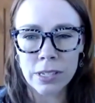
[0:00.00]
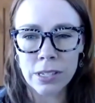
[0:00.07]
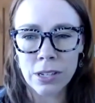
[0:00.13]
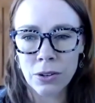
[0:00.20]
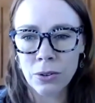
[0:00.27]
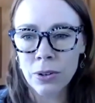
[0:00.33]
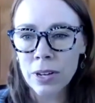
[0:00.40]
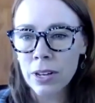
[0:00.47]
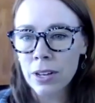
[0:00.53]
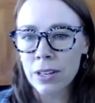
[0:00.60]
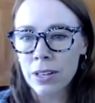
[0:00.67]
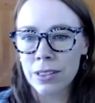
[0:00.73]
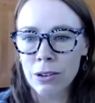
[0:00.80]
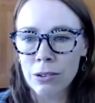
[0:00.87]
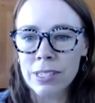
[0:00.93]
So
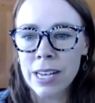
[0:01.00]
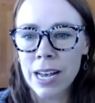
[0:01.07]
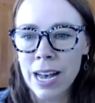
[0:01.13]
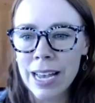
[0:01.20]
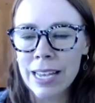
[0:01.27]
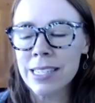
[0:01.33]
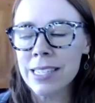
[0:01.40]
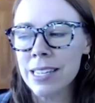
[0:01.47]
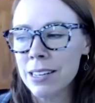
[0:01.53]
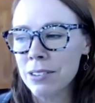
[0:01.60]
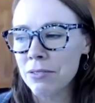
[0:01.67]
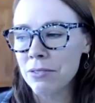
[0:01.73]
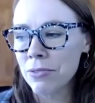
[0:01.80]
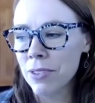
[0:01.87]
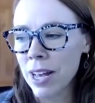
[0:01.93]
those kinds
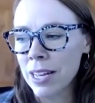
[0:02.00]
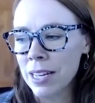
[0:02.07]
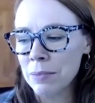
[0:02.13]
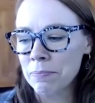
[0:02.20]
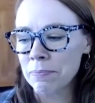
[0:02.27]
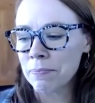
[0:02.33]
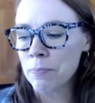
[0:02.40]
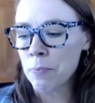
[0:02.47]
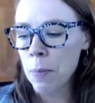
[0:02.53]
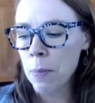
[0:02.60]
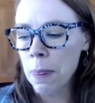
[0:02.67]
of um,